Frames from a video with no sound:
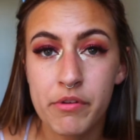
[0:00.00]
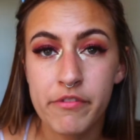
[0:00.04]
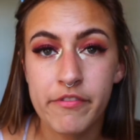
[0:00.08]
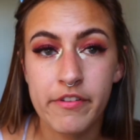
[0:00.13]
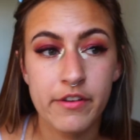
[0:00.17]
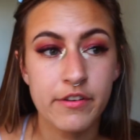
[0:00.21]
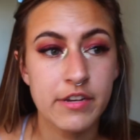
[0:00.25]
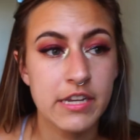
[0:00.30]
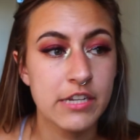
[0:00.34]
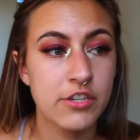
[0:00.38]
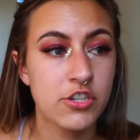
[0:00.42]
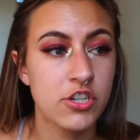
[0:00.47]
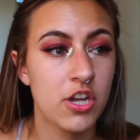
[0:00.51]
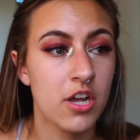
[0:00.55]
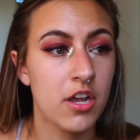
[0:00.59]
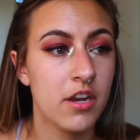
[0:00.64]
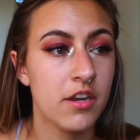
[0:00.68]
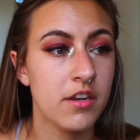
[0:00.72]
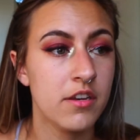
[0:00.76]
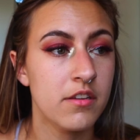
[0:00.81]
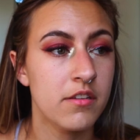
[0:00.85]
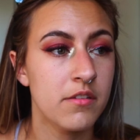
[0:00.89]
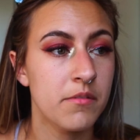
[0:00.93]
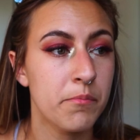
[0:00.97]
Foundation
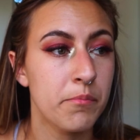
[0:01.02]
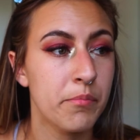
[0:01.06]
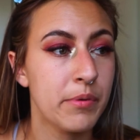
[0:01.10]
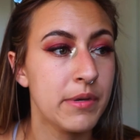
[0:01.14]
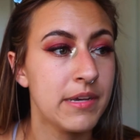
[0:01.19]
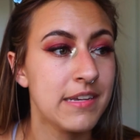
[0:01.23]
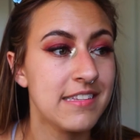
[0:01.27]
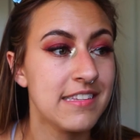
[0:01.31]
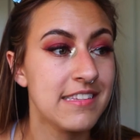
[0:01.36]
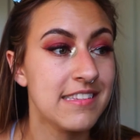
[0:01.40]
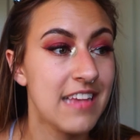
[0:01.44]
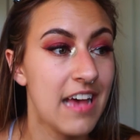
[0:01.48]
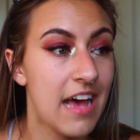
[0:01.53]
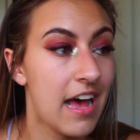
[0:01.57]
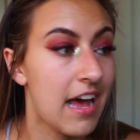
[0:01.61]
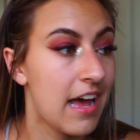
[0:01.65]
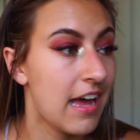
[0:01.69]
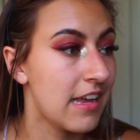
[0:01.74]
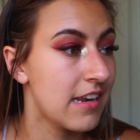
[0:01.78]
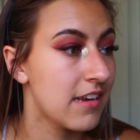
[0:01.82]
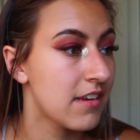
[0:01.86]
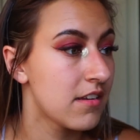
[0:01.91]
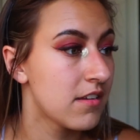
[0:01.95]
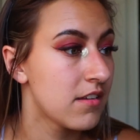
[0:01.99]
on because it's
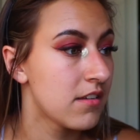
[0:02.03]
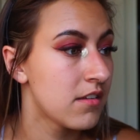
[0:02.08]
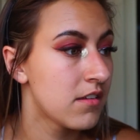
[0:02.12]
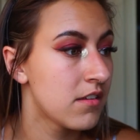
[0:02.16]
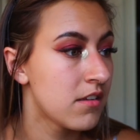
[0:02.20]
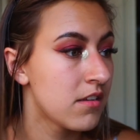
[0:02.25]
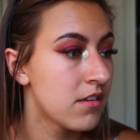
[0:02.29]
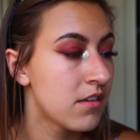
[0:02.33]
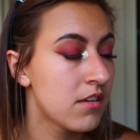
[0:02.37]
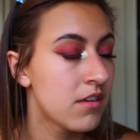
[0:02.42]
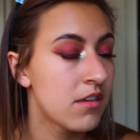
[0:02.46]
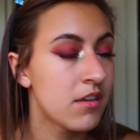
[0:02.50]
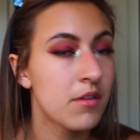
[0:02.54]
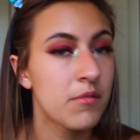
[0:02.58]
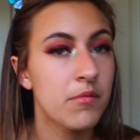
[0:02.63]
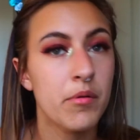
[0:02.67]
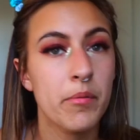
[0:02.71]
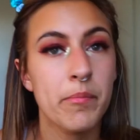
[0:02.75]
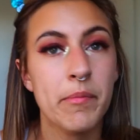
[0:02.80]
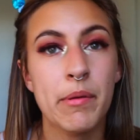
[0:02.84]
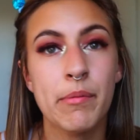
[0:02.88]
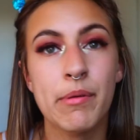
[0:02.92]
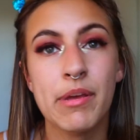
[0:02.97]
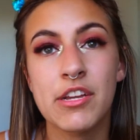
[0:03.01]
hot.
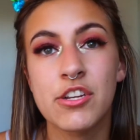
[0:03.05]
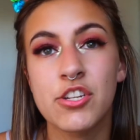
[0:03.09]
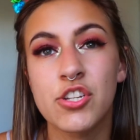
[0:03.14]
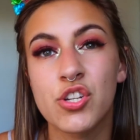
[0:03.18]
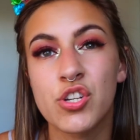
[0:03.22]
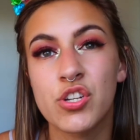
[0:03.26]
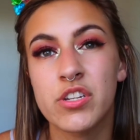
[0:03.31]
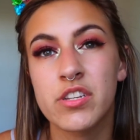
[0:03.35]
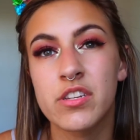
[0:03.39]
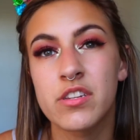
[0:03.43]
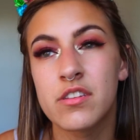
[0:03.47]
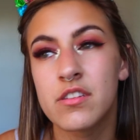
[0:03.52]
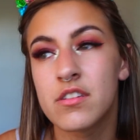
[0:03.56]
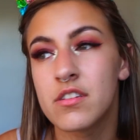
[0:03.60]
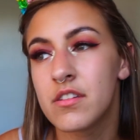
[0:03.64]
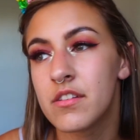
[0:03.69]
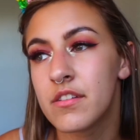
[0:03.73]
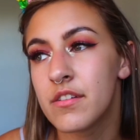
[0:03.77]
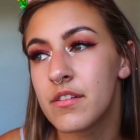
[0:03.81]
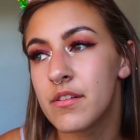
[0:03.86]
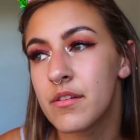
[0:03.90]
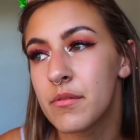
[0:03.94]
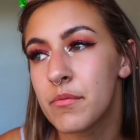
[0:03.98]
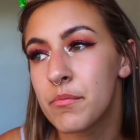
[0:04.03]
Maybe I should,
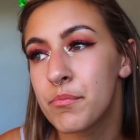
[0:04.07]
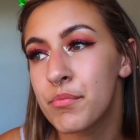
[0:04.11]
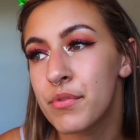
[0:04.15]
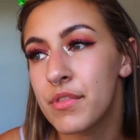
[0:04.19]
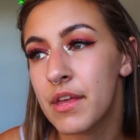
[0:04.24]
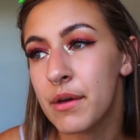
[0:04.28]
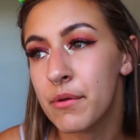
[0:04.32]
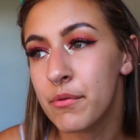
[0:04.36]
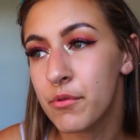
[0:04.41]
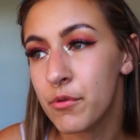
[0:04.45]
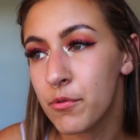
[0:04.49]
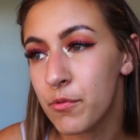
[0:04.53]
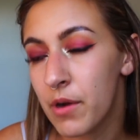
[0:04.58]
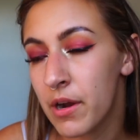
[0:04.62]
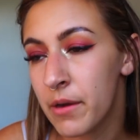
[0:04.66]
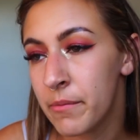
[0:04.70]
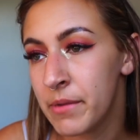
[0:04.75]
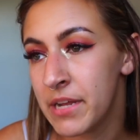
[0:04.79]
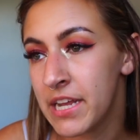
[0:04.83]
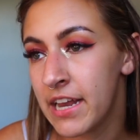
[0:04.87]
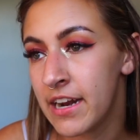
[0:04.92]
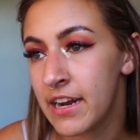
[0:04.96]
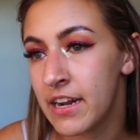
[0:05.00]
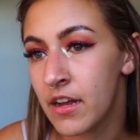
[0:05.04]
but that would require
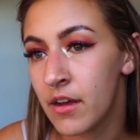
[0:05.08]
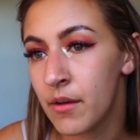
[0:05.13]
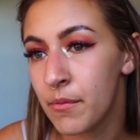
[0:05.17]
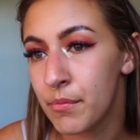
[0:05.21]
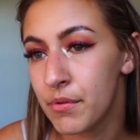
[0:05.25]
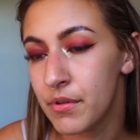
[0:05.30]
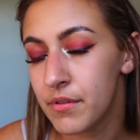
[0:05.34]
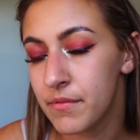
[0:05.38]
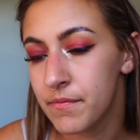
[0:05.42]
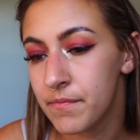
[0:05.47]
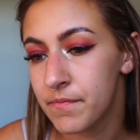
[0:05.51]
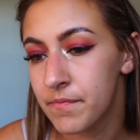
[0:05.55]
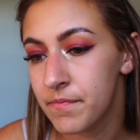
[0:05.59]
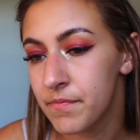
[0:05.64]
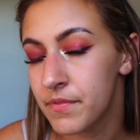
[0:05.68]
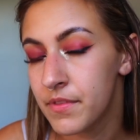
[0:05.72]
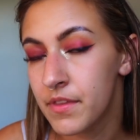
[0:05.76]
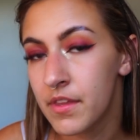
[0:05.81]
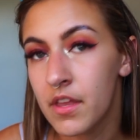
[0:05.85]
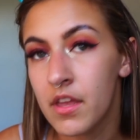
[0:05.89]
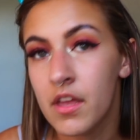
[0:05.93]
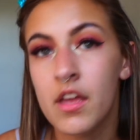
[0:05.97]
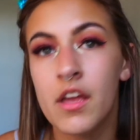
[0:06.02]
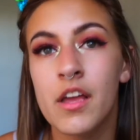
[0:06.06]
me getting up.
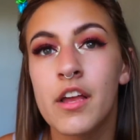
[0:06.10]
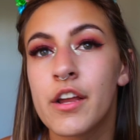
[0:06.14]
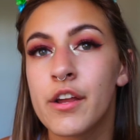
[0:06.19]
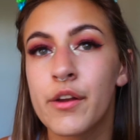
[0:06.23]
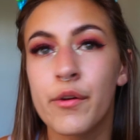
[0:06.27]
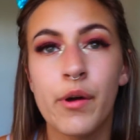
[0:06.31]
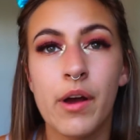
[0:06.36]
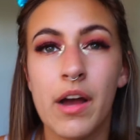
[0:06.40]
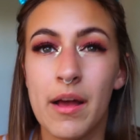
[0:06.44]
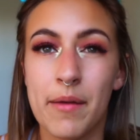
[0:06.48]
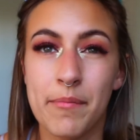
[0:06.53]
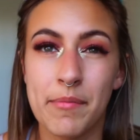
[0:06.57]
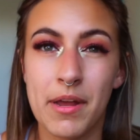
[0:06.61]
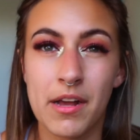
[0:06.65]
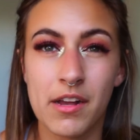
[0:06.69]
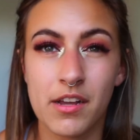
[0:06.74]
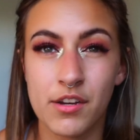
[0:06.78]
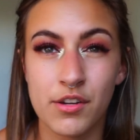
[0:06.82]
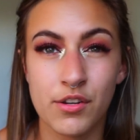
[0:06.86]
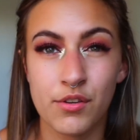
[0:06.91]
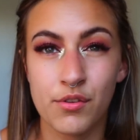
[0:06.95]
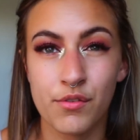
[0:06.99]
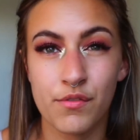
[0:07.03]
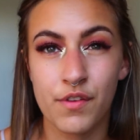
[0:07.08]
You know what? I'm not
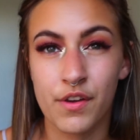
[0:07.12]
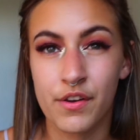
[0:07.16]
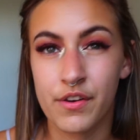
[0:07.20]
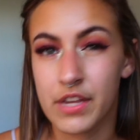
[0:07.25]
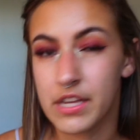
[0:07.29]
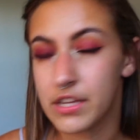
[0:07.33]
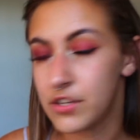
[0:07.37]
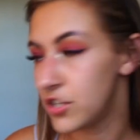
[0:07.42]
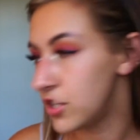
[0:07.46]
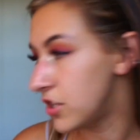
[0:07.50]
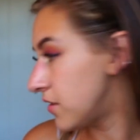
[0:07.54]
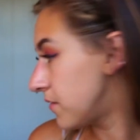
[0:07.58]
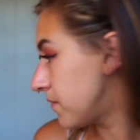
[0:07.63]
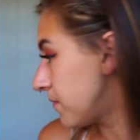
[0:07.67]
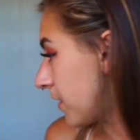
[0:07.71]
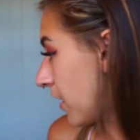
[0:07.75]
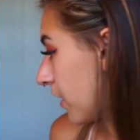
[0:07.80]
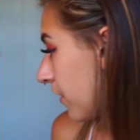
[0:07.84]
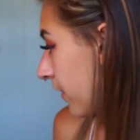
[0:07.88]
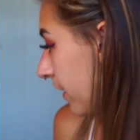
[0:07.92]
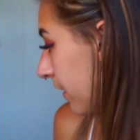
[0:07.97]
gonna do foundation. All